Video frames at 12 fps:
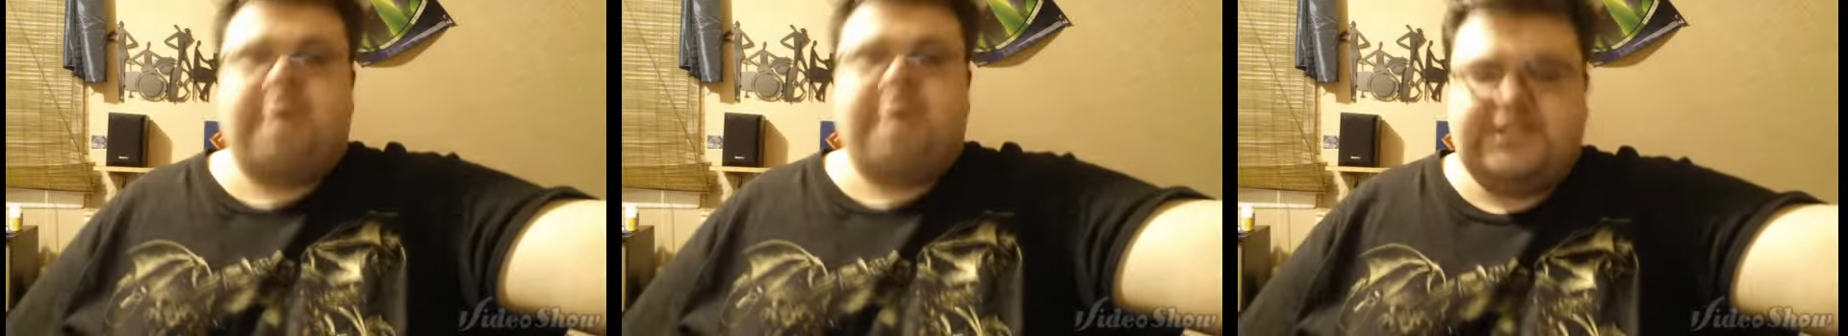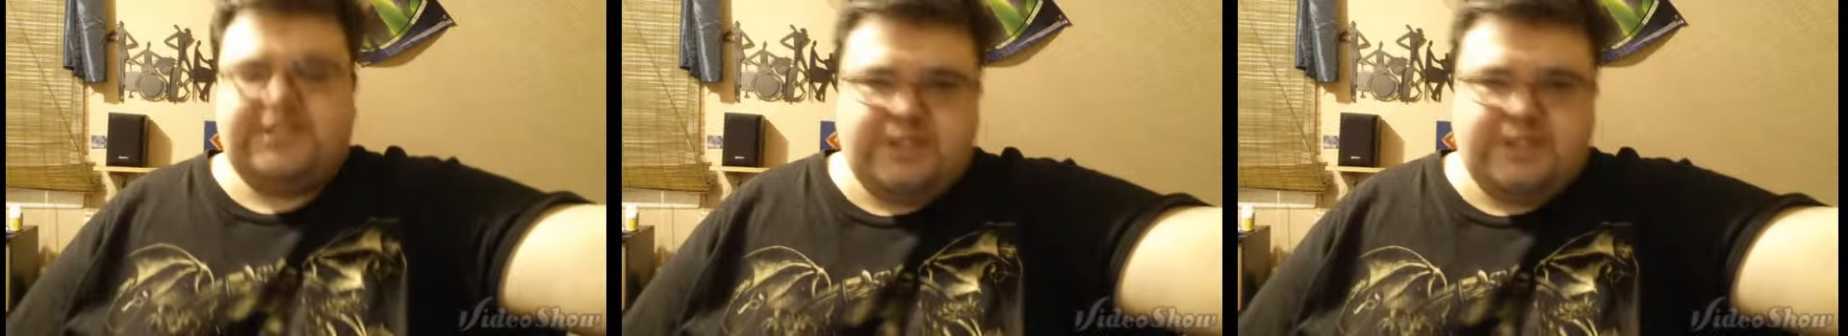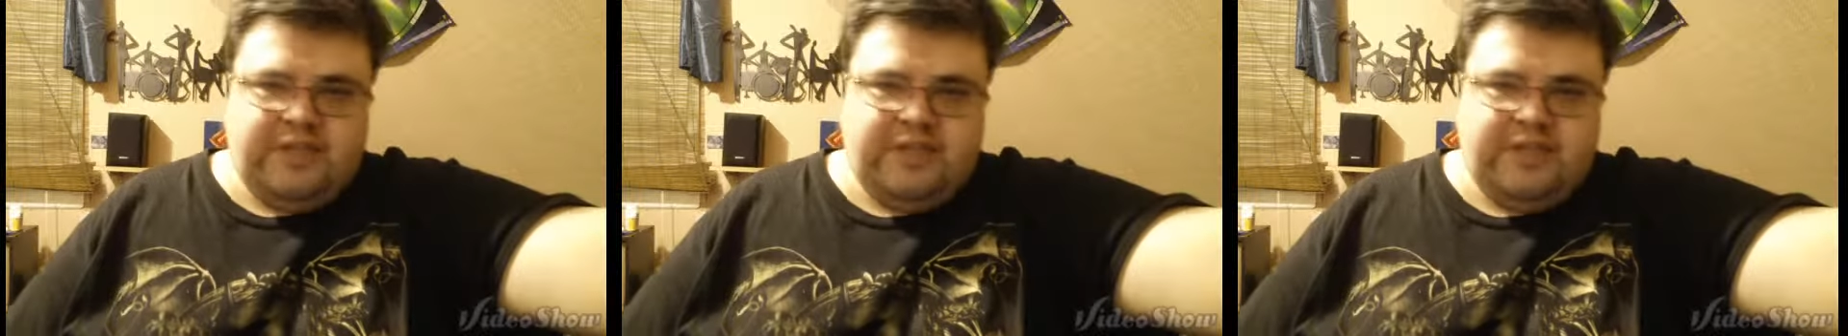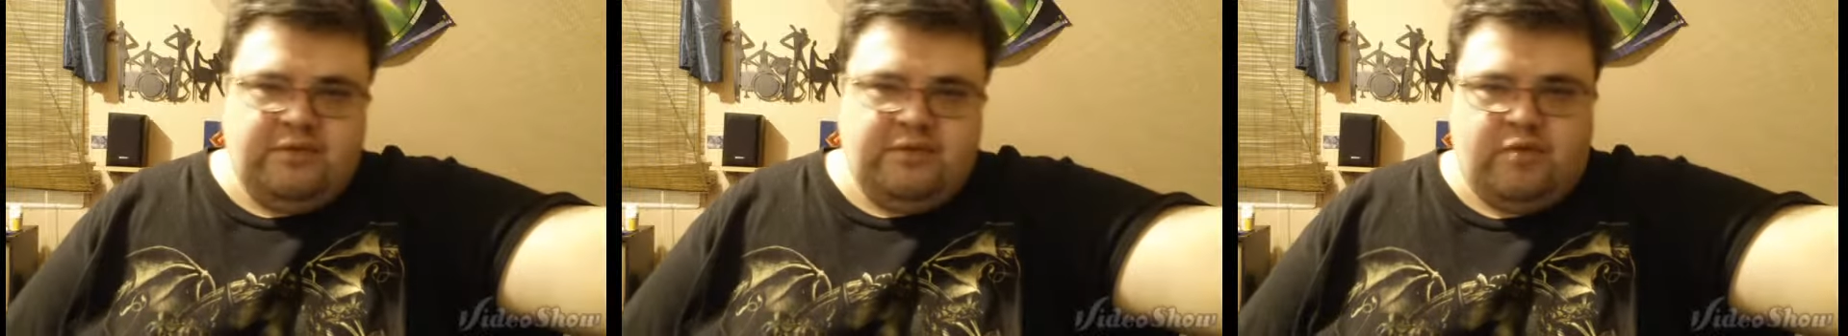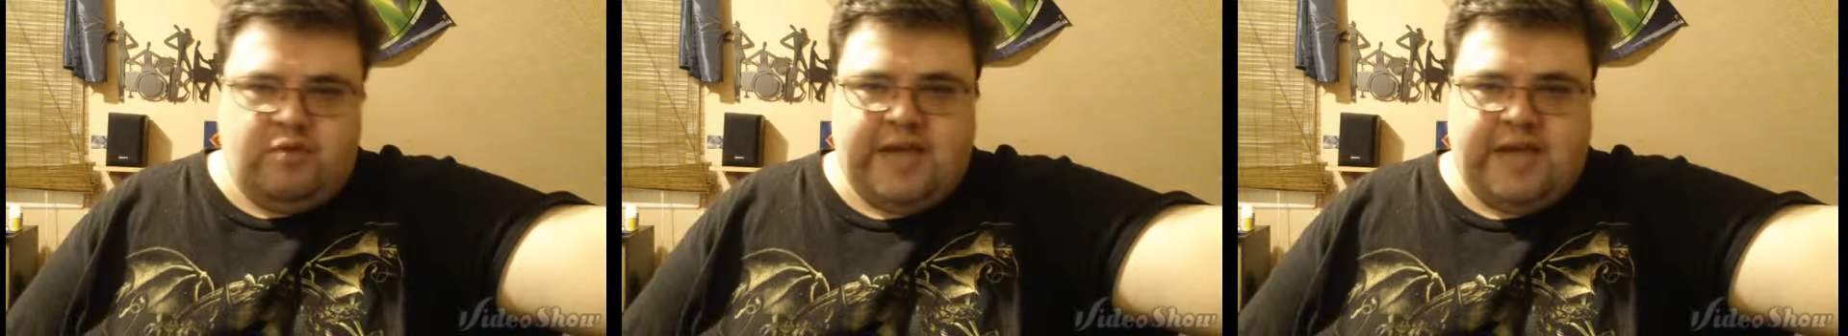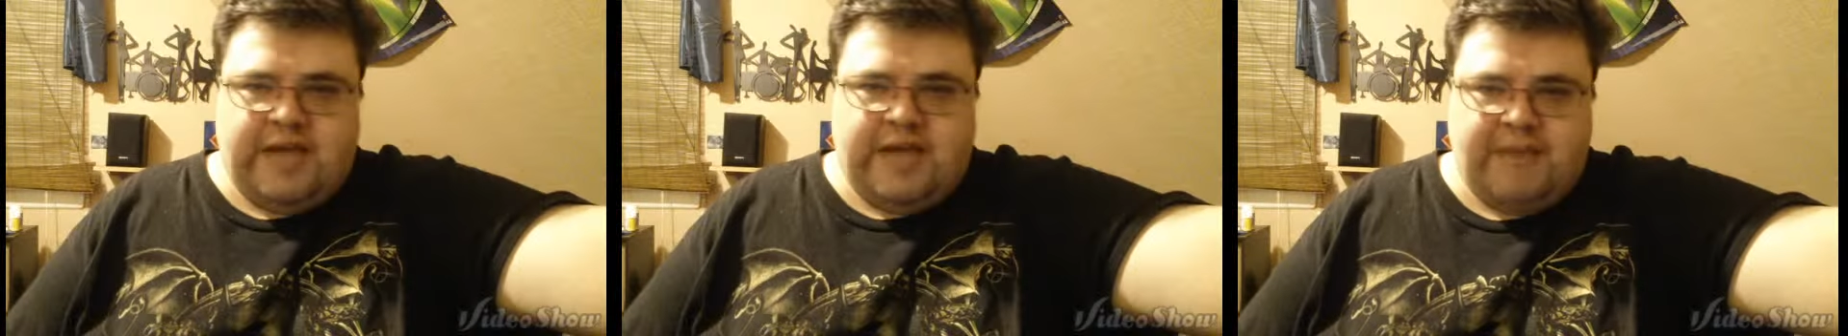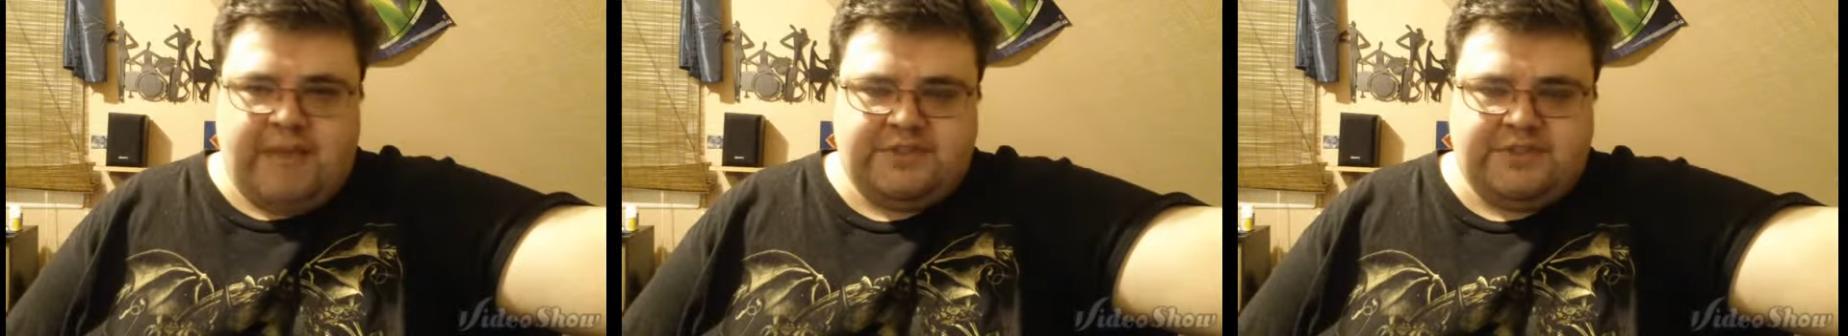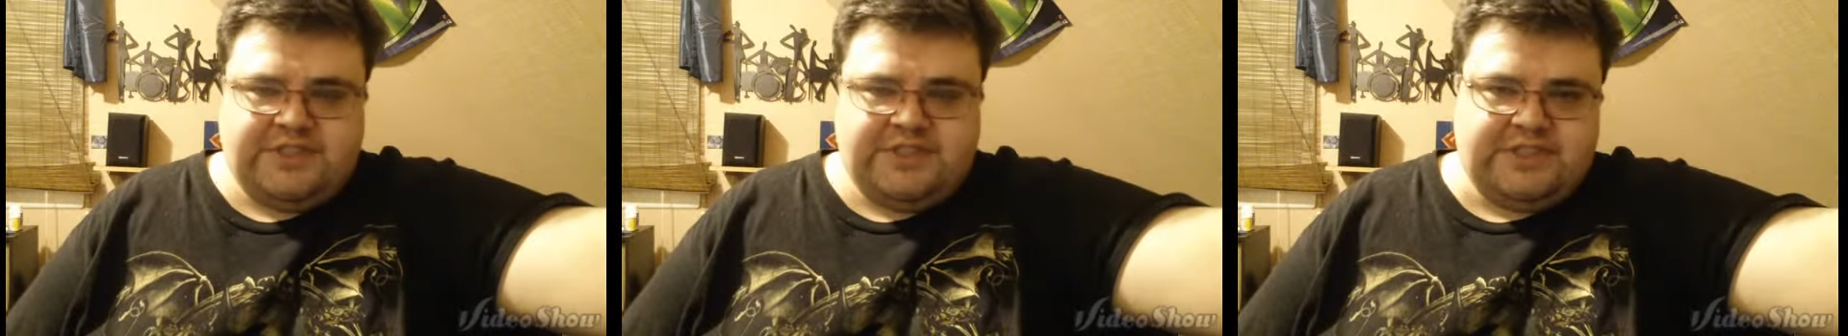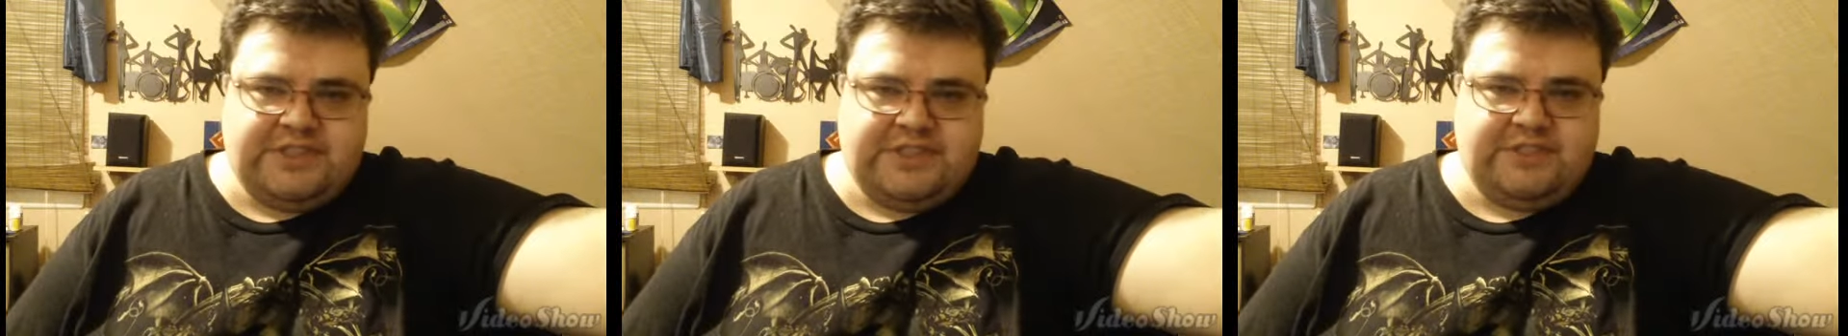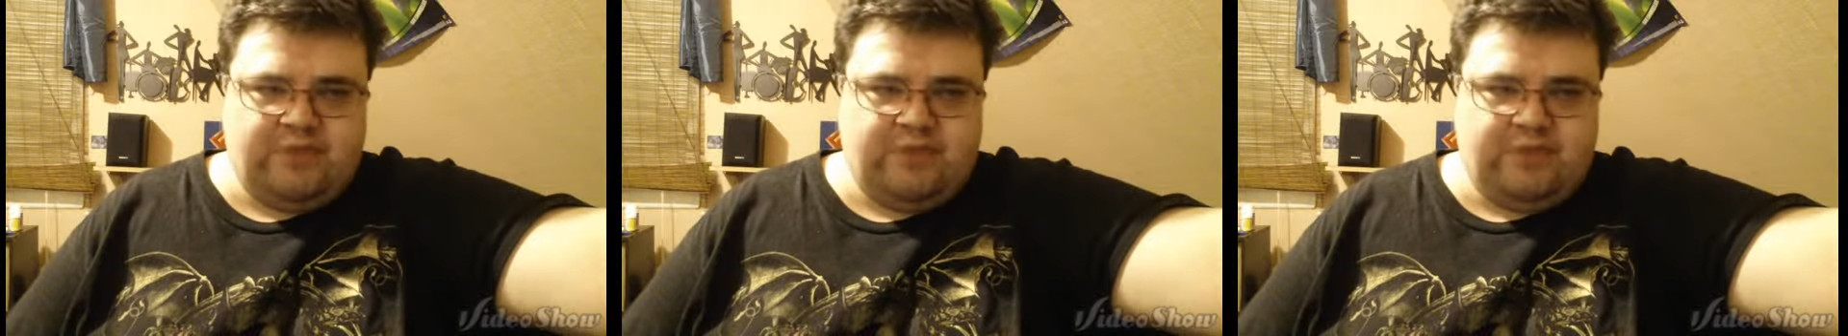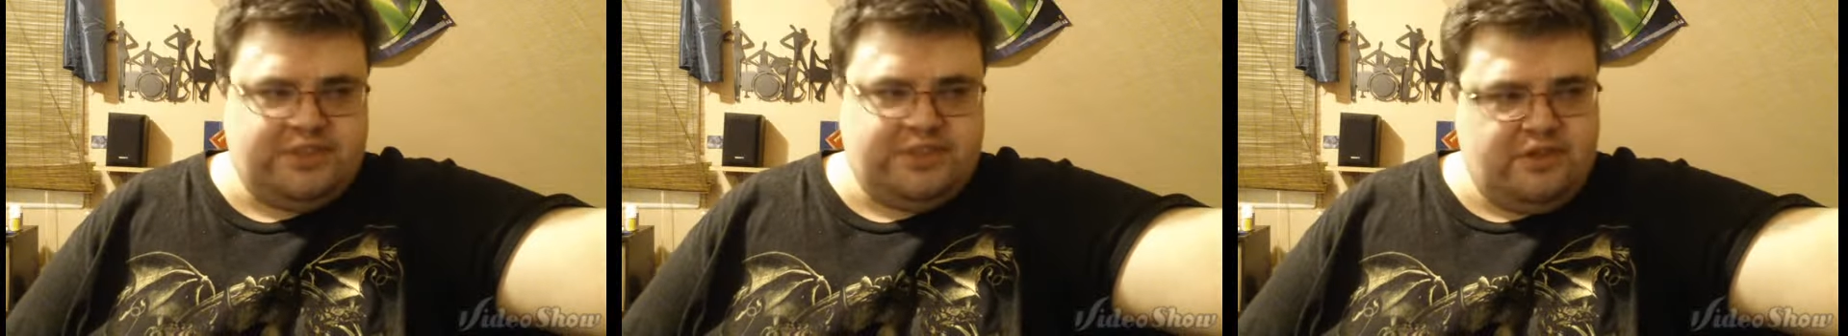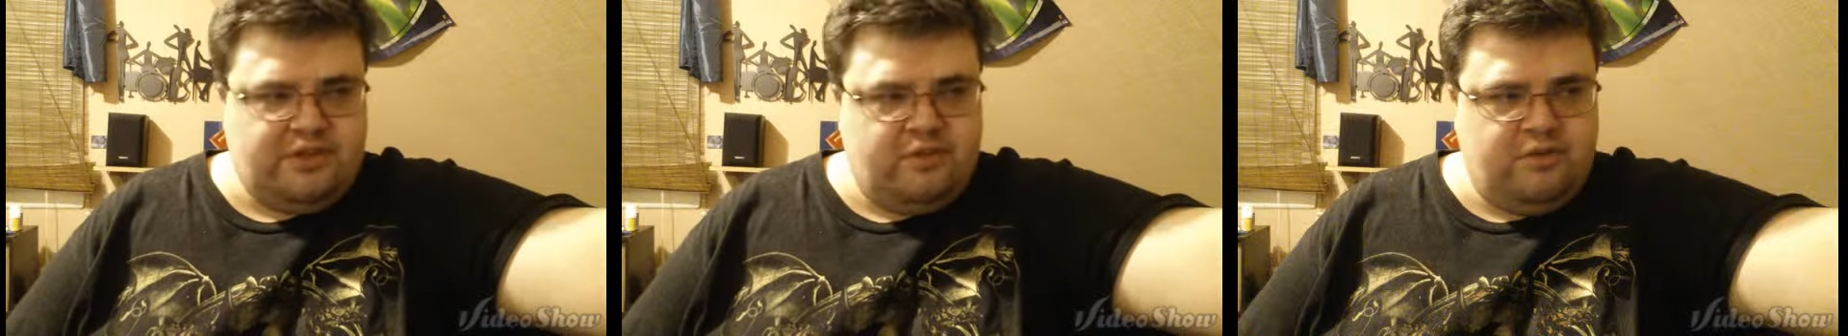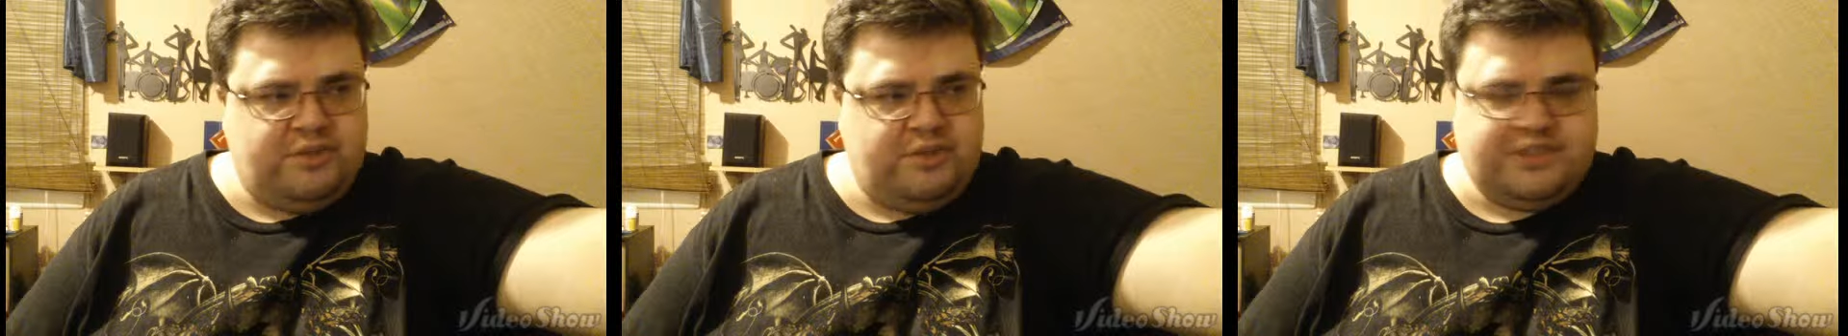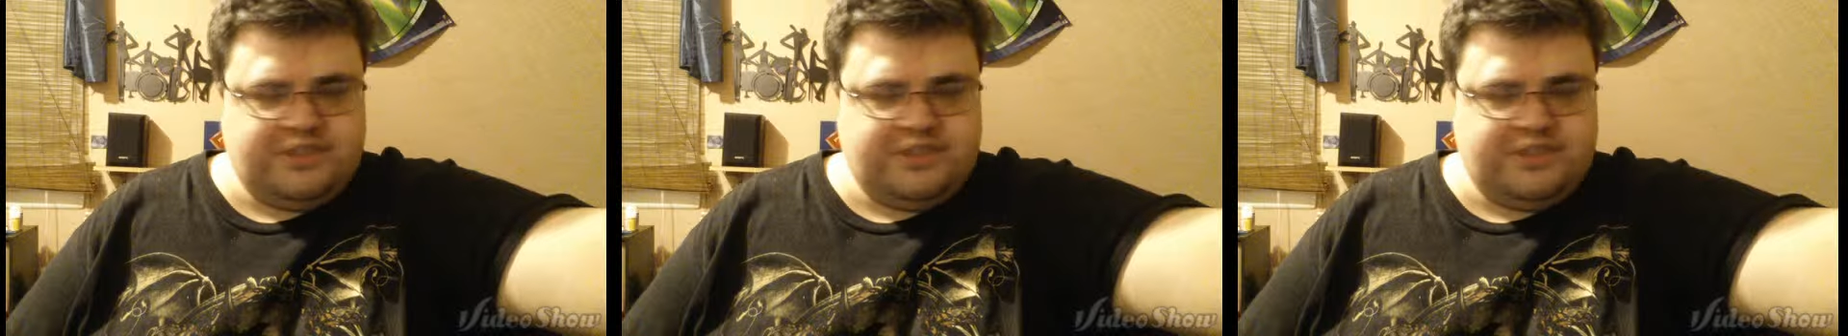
basically what happens is he brings it home.